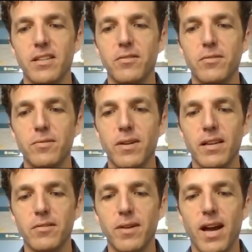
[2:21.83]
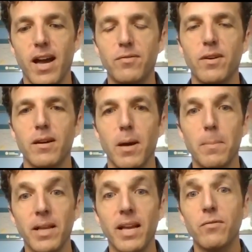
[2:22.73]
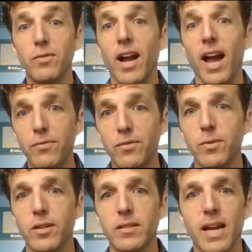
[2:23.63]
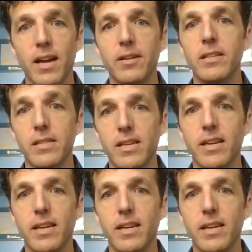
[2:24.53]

you have a plan for afterward and how you're going to